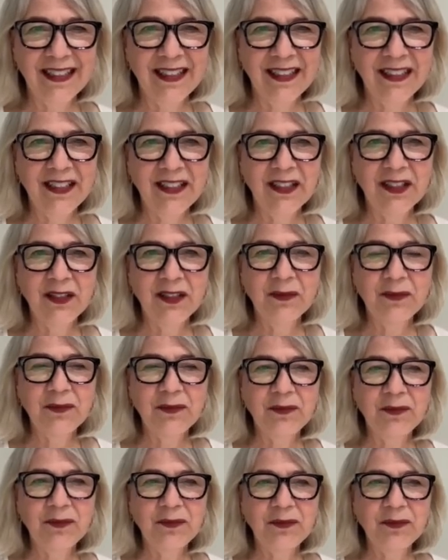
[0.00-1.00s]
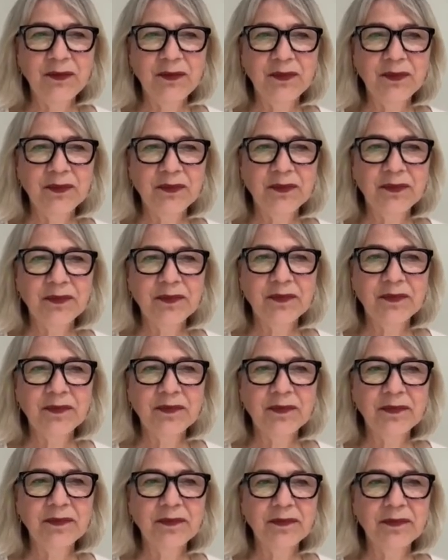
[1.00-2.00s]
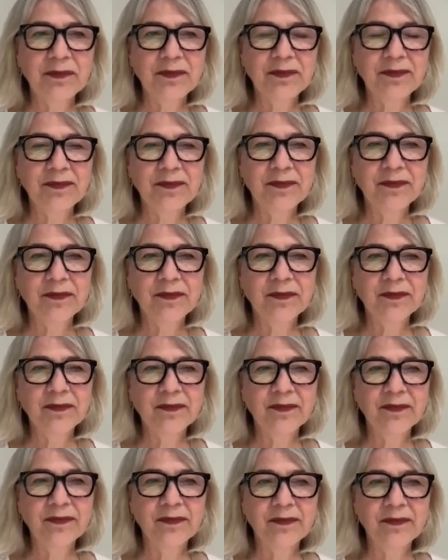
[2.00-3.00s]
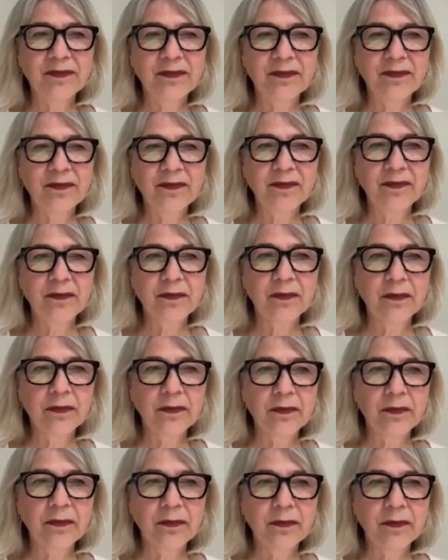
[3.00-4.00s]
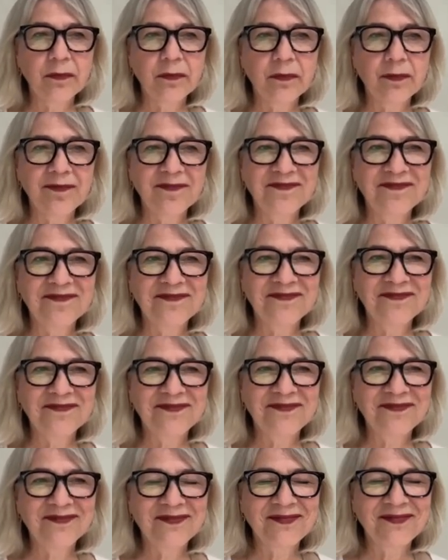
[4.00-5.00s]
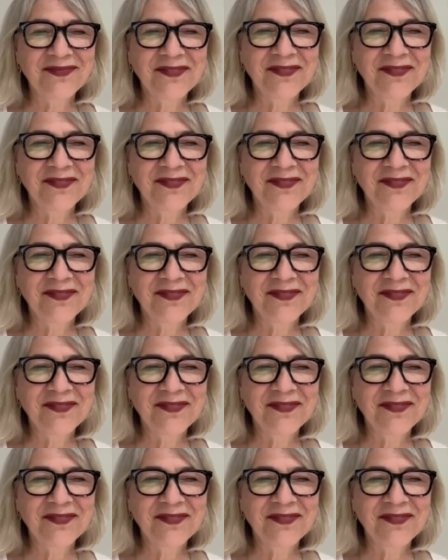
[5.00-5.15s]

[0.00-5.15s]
This person isn't speaking.